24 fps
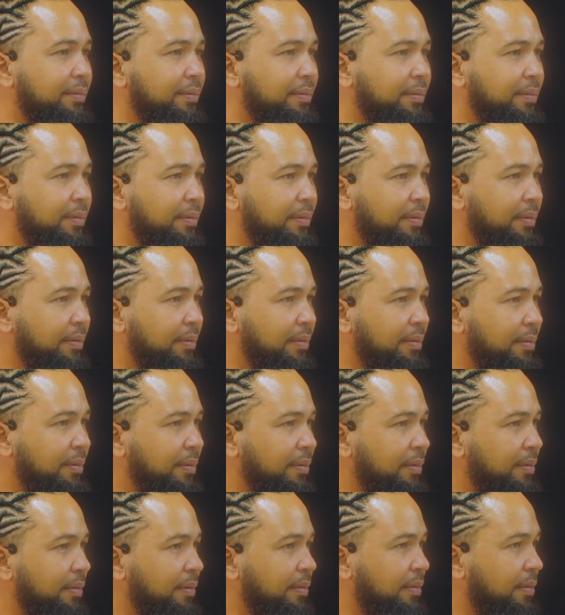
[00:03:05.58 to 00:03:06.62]

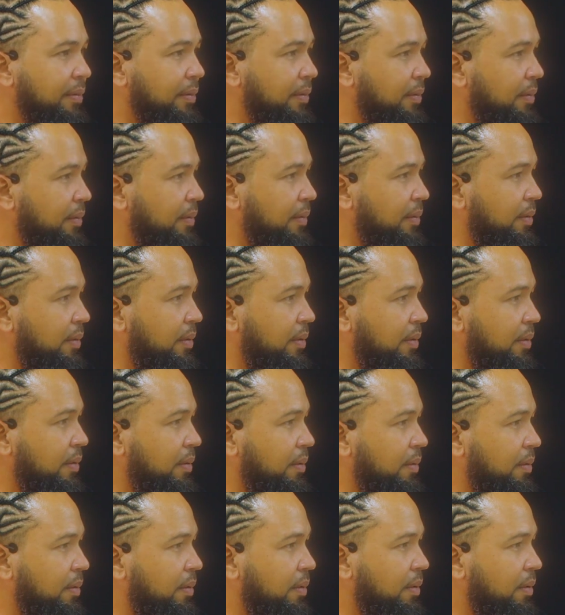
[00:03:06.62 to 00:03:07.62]
Nothing is said.